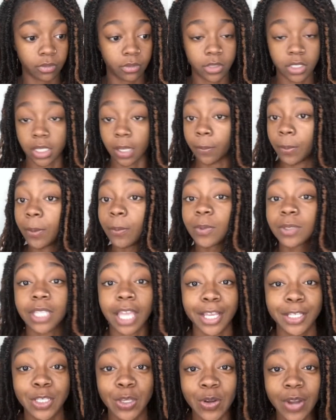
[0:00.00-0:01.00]
Some people
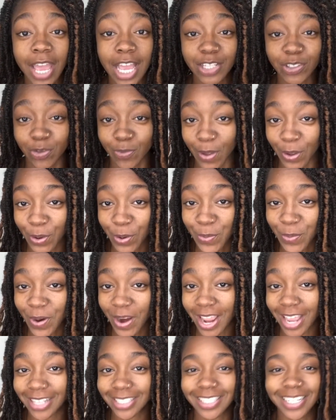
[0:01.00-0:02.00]
take 2 days for micro
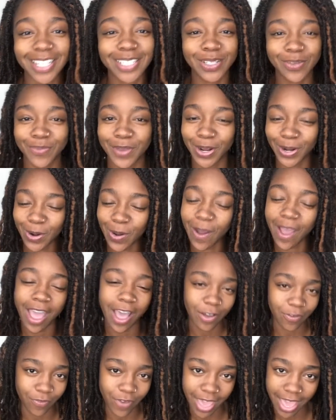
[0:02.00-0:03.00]
braids, just depending on
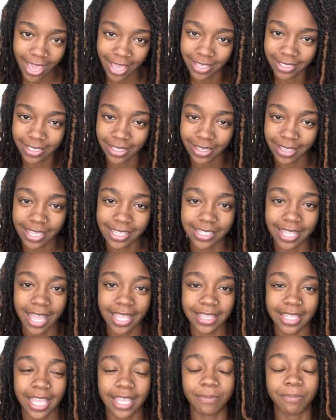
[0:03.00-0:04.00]
how fast and things
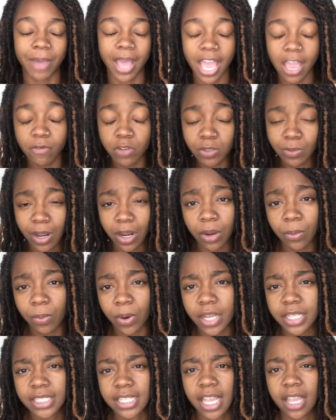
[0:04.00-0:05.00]
like that. My average micro
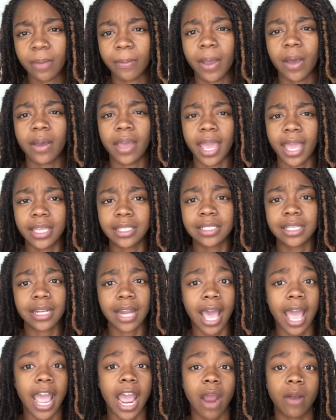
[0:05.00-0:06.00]
braids take about 8 to
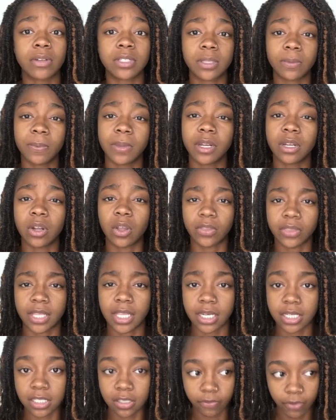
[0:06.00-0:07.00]
9 hours, depending on
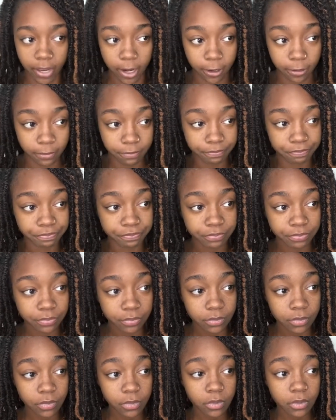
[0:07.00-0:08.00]
thickness of hair.
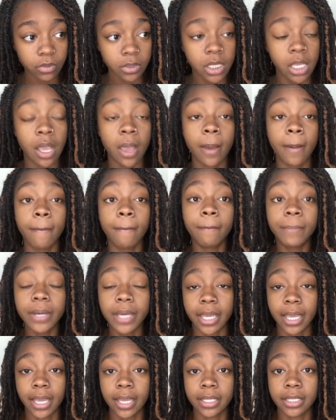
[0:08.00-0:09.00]

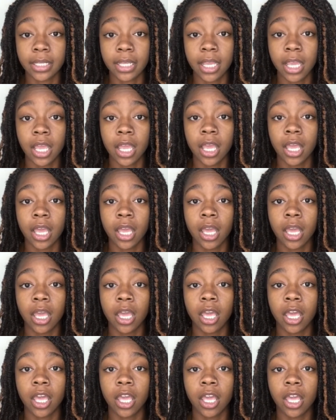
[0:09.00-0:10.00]
But
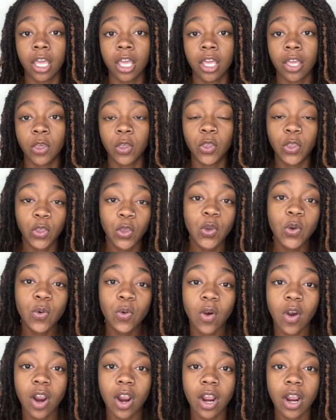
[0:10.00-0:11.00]
you
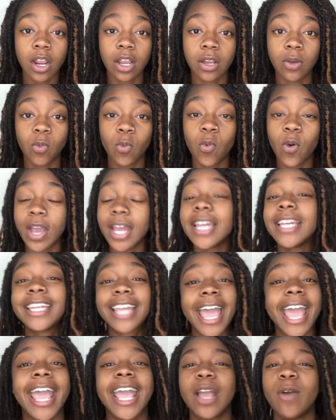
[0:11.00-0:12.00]
are one
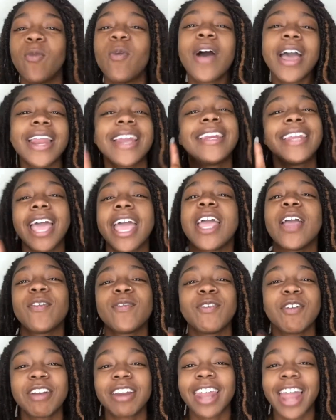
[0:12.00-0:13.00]
day of
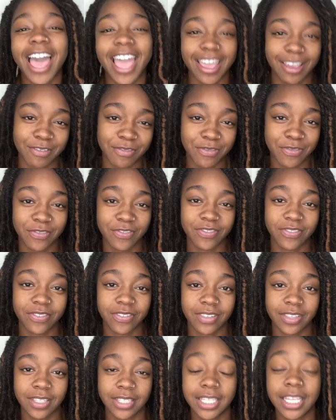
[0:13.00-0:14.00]
your life
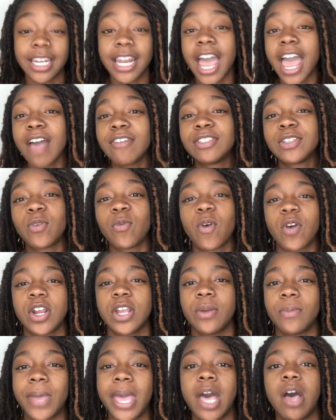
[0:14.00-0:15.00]
to not have to worry
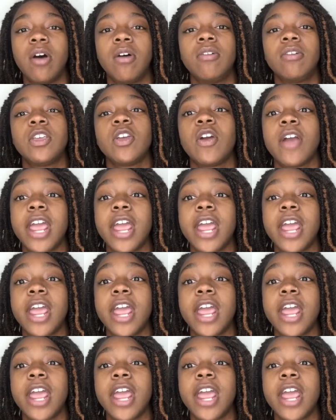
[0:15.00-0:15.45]
about your